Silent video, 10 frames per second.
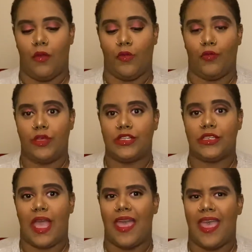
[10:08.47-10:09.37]
which
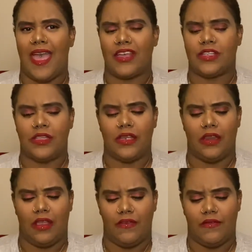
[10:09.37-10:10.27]
I actually
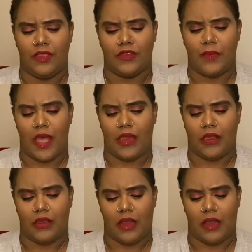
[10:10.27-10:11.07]
love this palette.